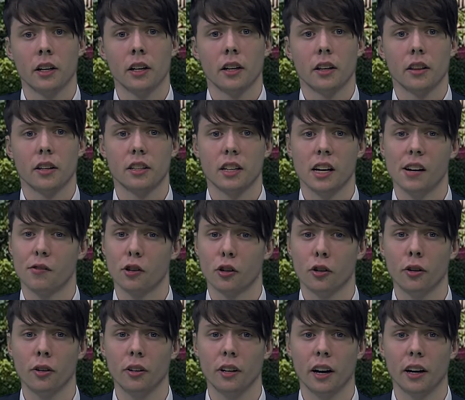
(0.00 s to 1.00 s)
"This
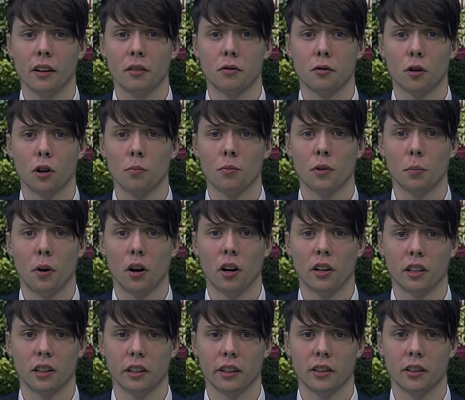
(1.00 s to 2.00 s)
afternoon I informed the party
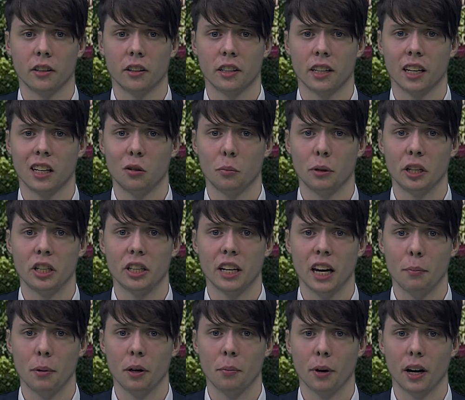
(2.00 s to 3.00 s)
leader that I will be
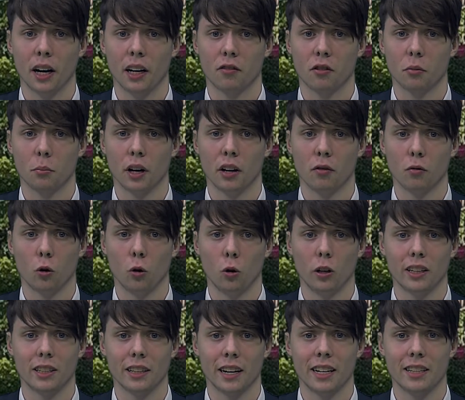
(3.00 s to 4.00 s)
stepping back from my role
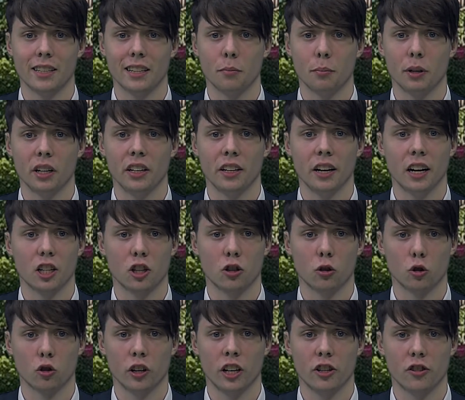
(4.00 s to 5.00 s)
as SNP National
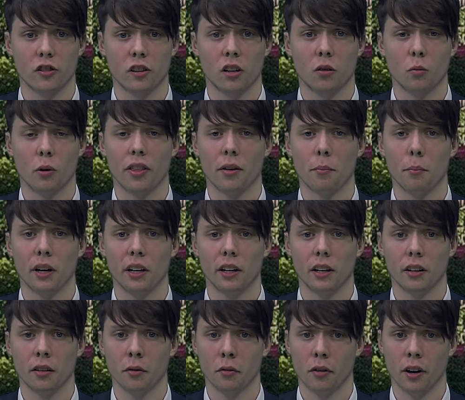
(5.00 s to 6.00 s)
Treasurer with
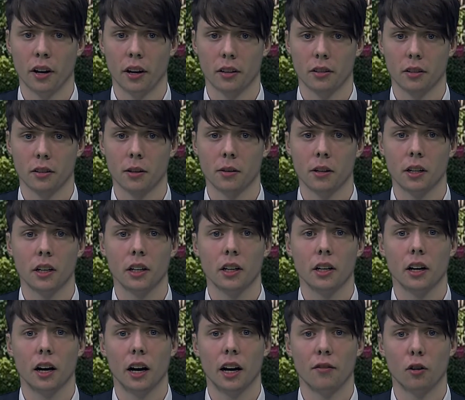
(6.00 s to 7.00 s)
immediate effect.
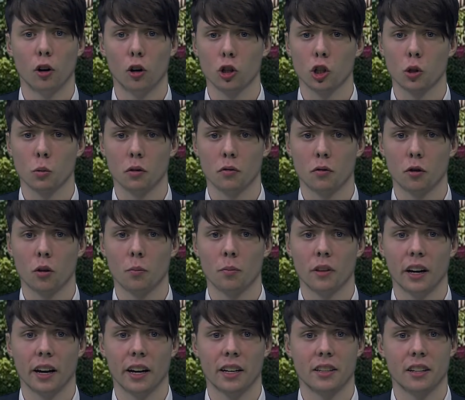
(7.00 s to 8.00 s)
I have also informed the
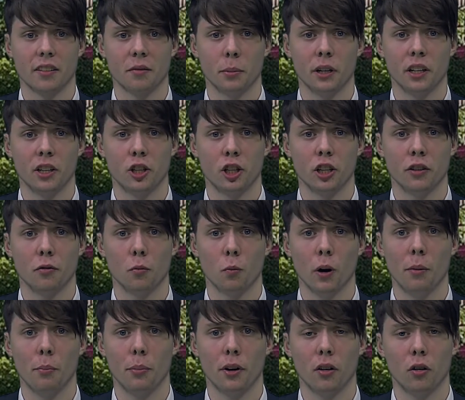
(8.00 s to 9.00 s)
SNP Chief
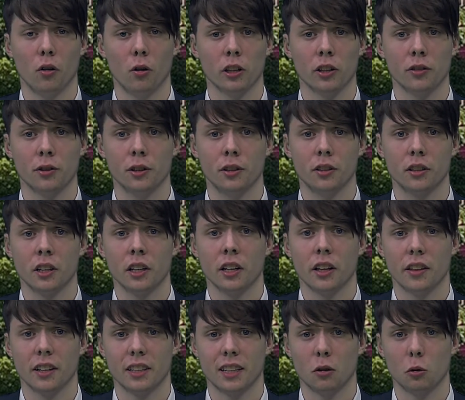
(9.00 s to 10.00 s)
Whip at Holyrood
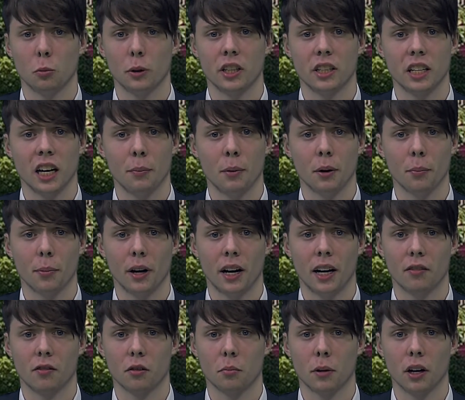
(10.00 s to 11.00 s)
that I will be stepping
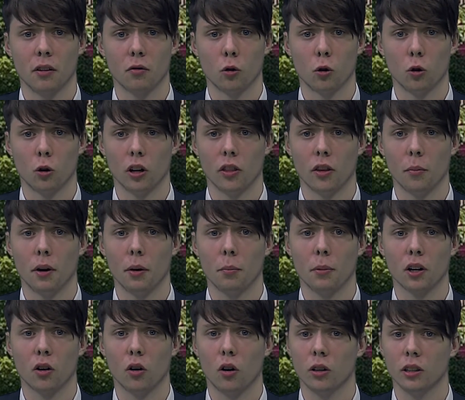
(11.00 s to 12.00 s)
back from my role on the
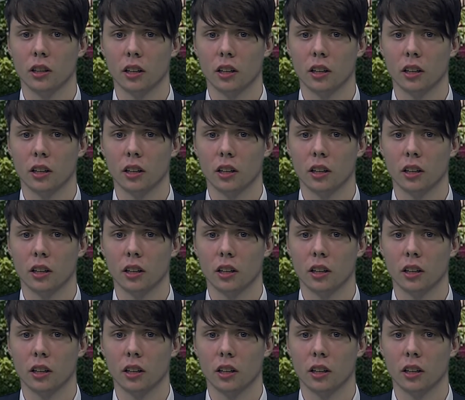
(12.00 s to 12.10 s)
Public Audit